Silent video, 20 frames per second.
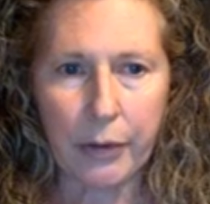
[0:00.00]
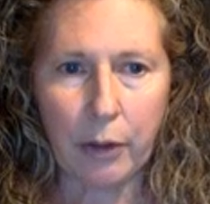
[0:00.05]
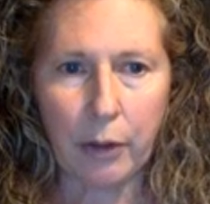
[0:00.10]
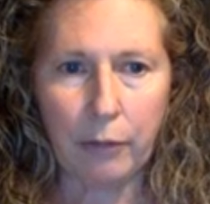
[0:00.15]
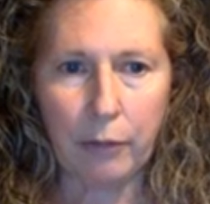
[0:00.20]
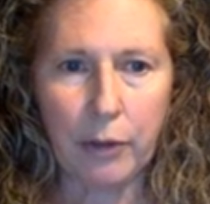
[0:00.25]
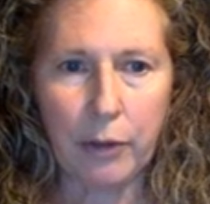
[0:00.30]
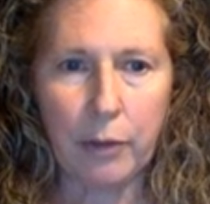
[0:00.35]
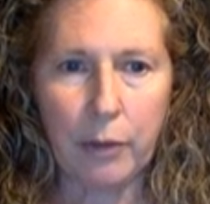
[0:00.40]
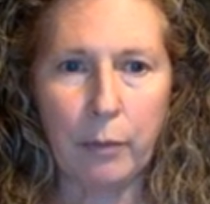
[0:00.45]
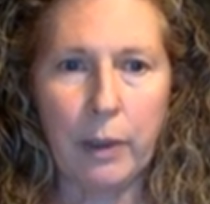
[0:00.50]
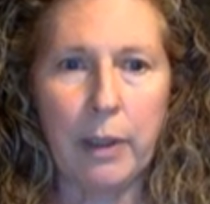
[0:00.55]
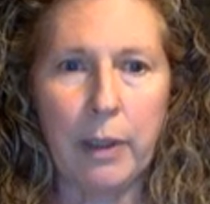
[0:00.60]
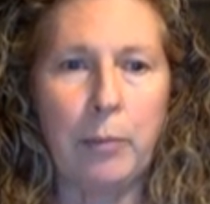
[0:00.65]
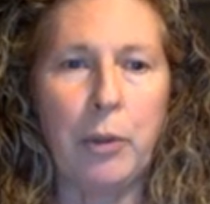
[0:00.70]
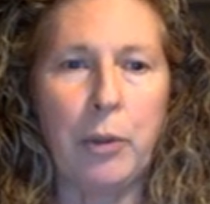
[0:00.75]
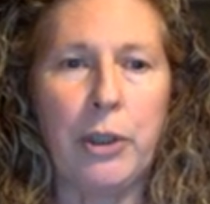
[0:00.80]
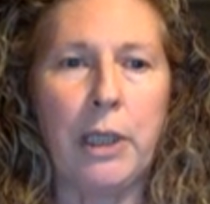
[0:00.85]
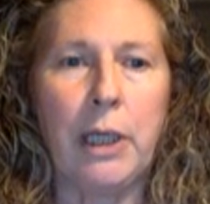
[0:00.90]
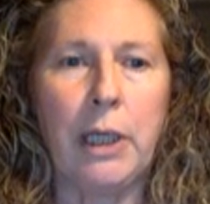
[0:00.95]
often we're
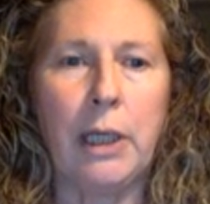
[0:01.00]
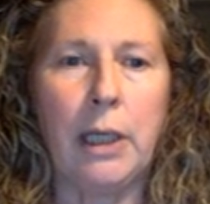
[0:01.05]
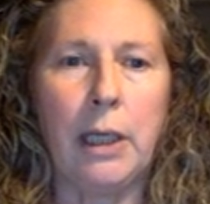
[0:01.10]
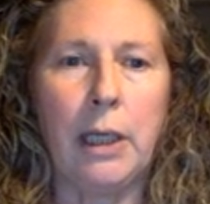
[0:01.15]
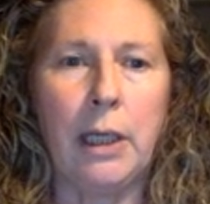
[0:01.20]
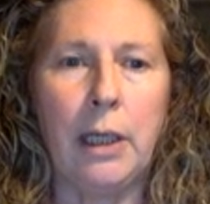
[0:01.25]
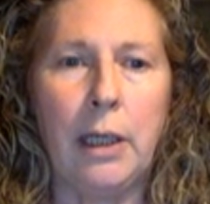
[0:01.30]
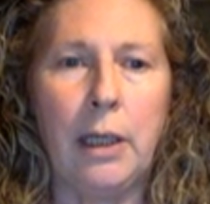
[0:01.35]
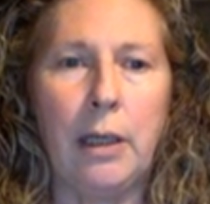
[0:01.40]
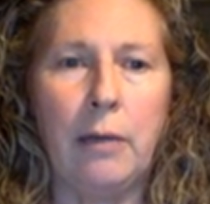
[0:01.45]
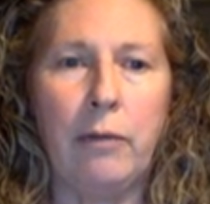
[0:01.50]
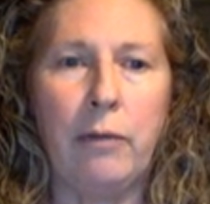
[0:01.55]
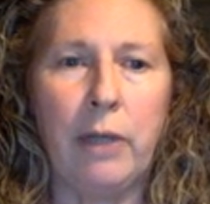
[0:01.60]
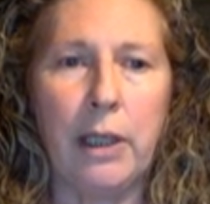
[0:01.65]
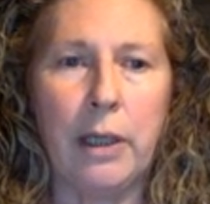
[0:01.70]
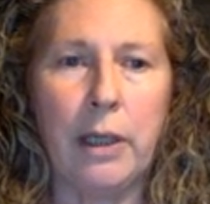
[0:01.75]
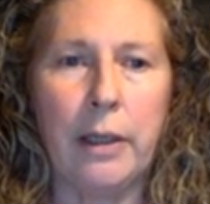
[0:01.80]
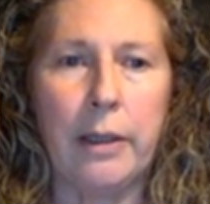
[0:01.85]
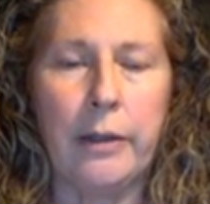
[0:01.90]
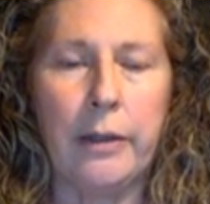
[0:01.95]
putting in
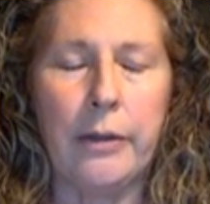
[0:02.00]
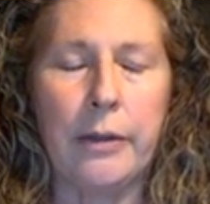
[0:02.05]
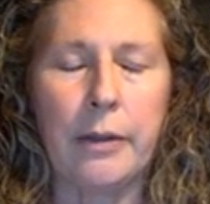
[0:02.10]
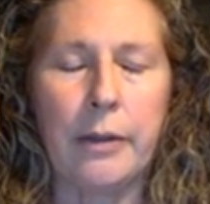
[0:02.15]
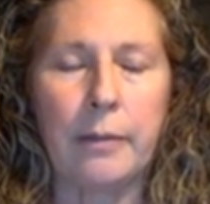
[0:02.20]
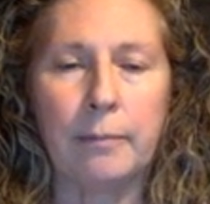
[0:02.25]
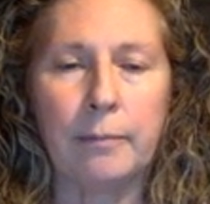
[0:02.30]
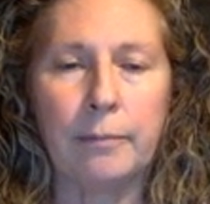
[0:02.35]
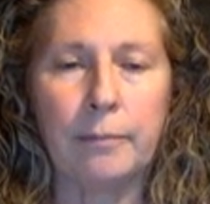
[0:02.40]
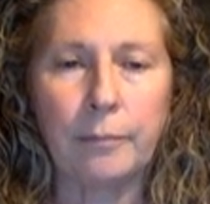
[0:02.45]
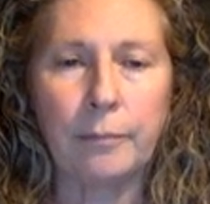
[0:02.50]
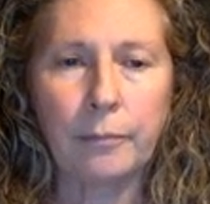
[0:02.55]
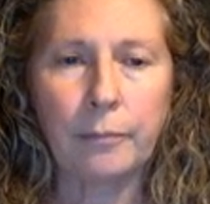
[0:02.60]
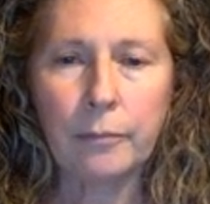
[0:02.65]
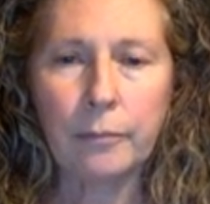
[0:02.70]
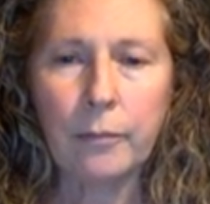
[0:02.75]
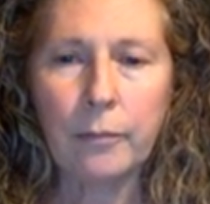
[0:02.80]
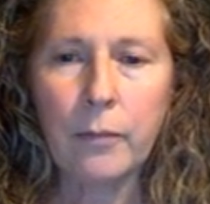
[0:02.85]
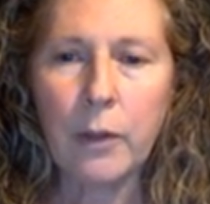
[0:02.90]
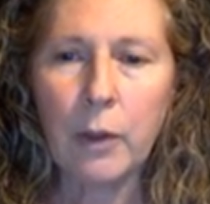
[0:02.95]
videos
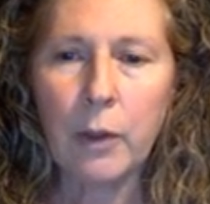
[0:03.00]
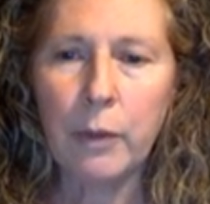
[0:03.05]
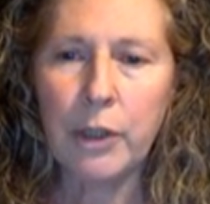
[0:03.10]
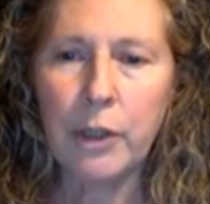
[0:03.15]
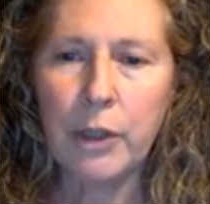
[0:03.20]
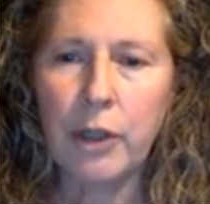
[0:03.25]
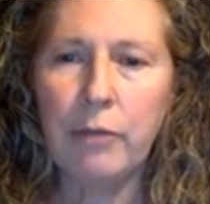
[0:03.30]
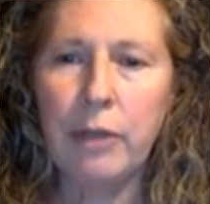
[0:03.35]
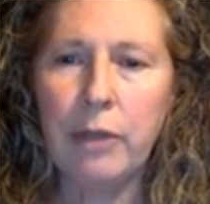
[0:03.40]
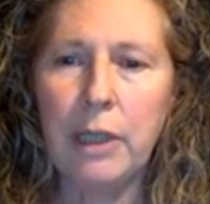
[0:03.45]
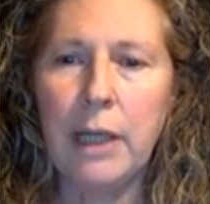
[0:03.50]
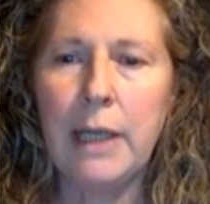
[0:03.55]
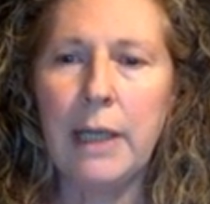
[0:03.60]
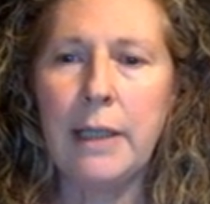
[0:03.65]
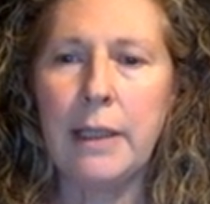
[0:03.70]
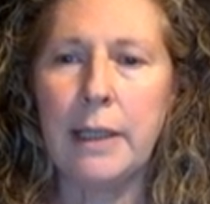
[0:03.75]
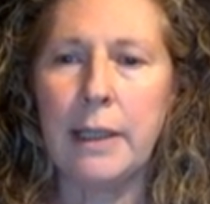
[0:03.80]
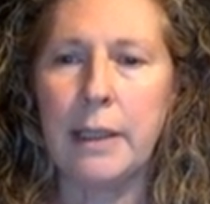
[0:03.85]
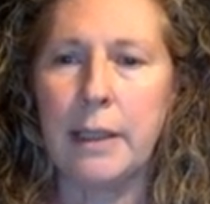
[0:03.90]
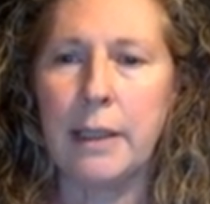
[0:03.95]
which are
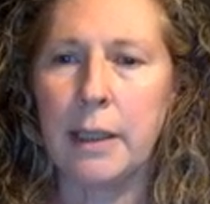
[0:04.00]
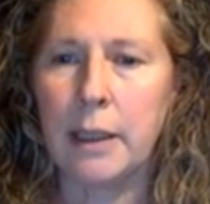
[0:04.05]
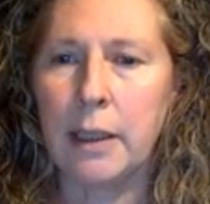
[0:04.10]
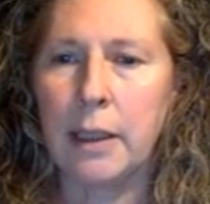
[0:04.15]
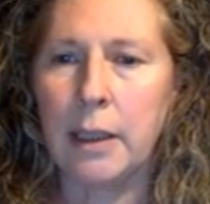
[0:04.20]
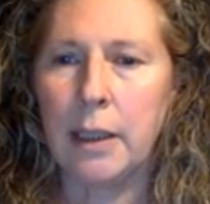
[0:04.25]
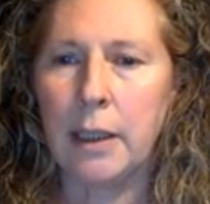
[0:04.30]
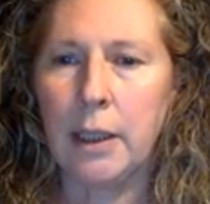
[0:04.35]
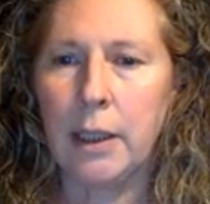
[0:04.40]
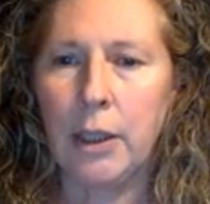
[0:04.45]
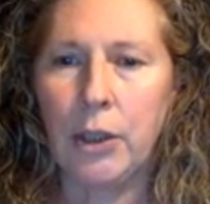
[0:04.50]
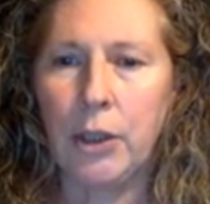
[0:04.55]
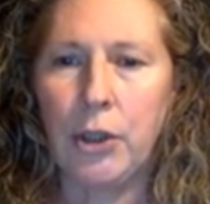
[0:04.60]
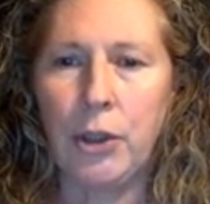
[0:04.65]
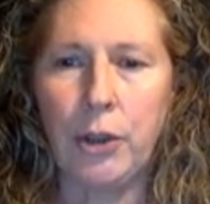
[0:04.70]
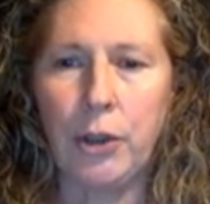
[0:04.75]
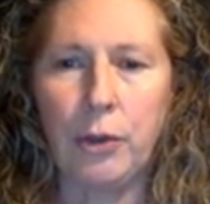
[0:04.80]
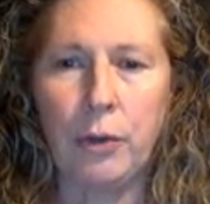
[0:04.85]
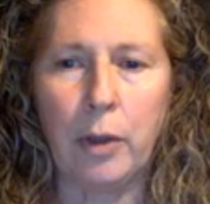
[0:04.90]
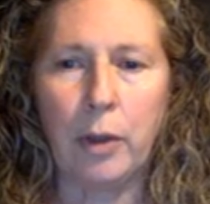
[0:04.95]
related
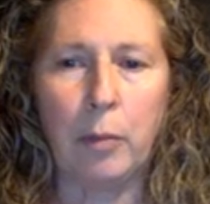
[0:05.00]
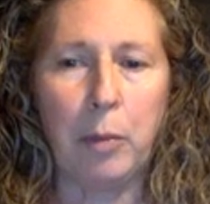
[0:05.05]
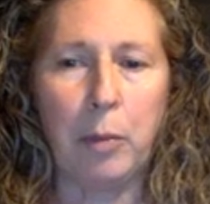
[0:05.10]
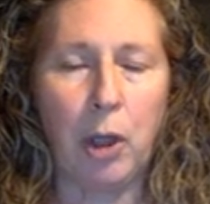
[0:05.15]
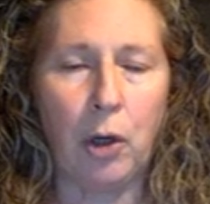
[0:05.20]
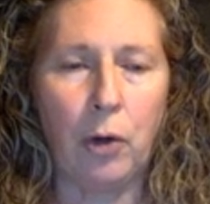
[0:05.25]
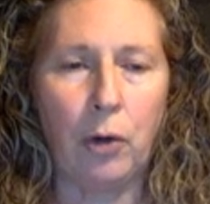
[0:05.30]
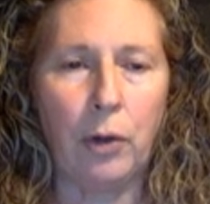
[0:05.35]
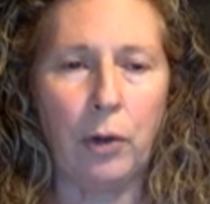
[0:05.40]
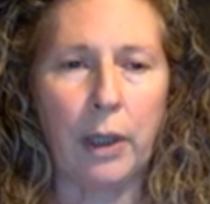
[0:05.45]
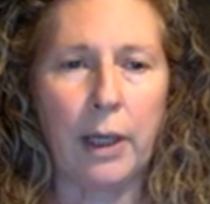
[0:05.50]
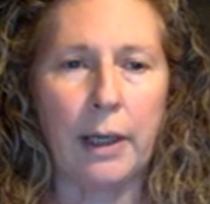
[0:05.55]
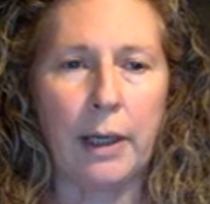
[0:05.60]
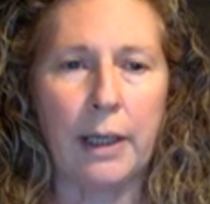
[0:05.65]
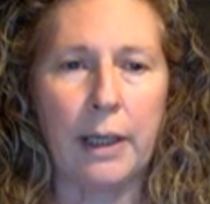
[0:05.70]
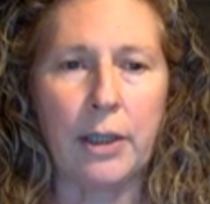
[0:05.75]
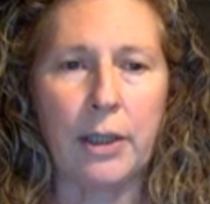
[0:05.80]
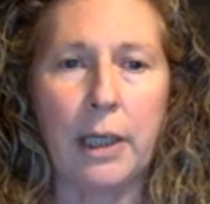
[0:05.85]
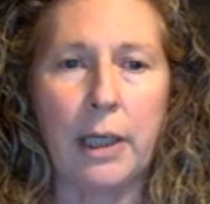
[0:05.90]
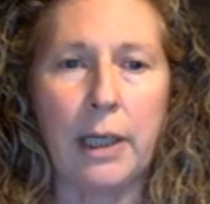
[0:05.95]
to a blog and
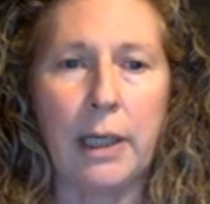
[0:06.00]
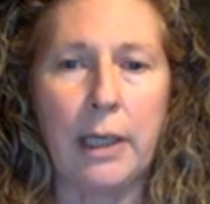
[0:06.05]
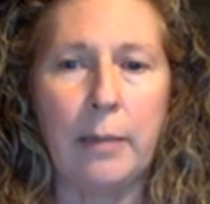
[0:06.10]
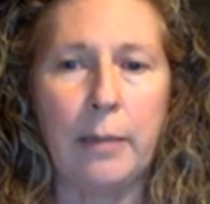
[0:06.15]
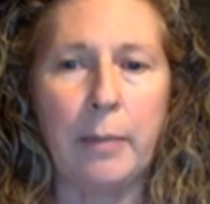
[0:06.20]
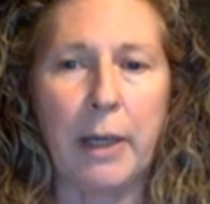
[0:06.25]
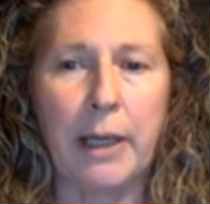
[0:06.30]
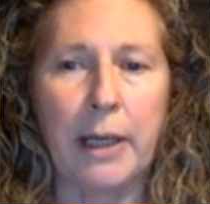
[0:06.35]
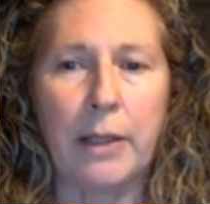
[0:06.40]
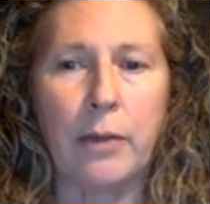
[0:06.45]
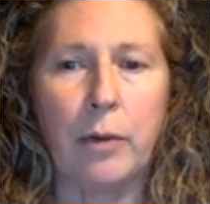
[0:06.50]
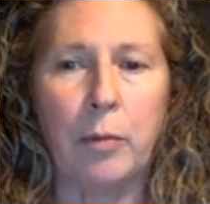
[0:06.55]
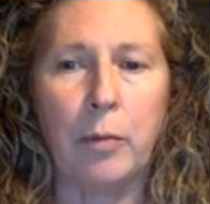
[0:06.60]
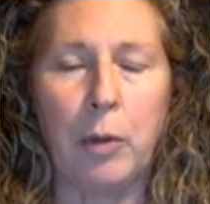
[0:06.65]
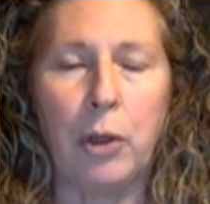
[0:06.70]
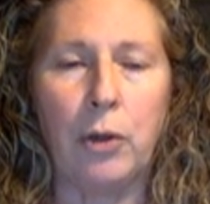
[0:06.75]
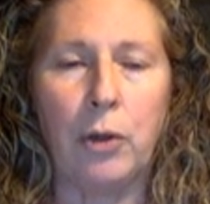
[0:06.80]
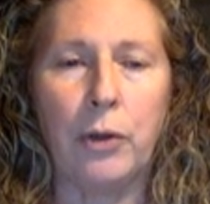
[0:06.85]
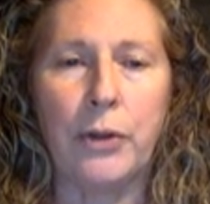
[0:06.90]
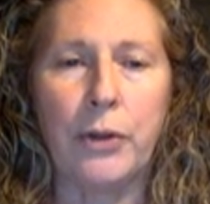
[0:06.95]
actually back to a
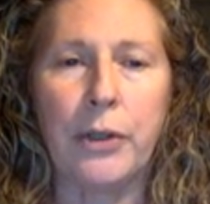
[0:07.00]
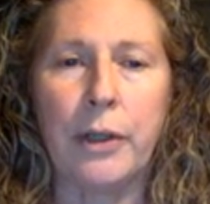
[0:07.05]
blog.